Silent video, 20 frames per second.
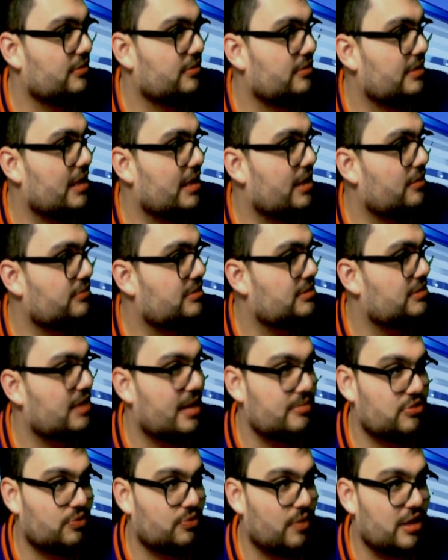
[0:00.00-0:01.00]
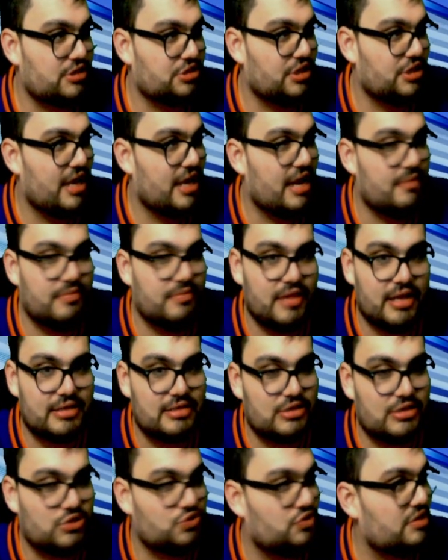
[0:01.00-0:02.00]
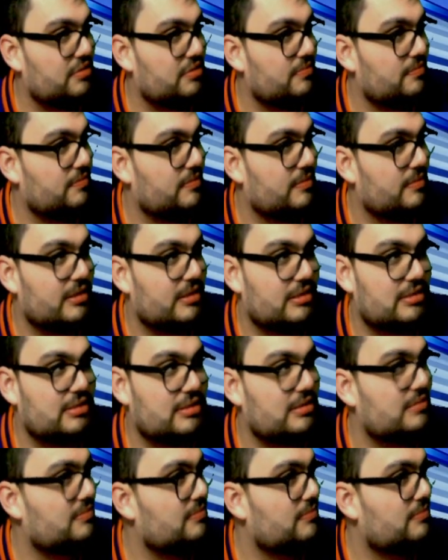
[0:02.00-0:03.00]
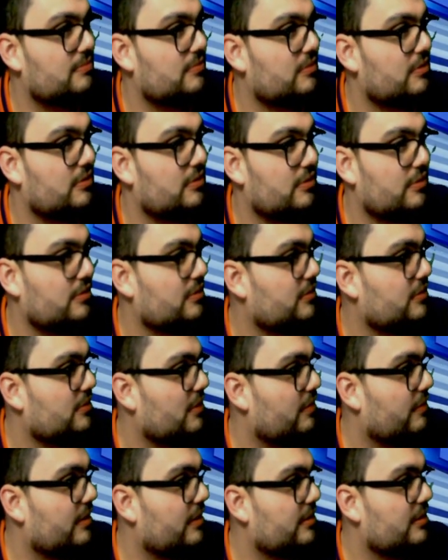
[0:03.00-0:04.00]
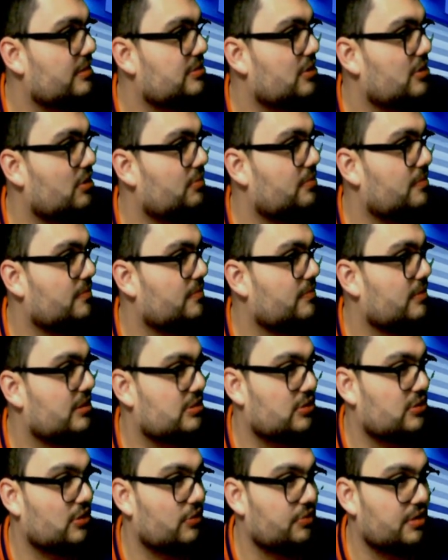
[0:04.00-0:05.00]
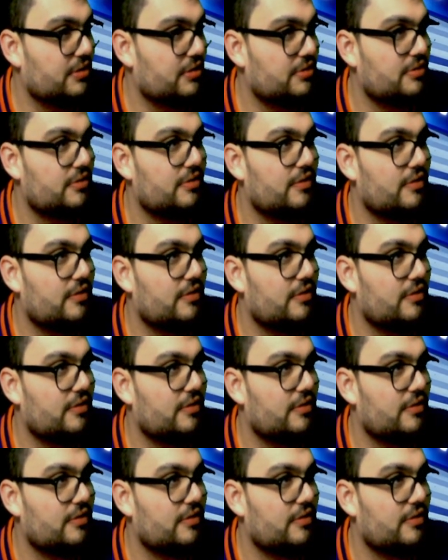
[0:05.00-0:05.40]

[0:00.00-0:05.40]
Now it's time to watch the game that the stream is... All right, let's go. It's loading.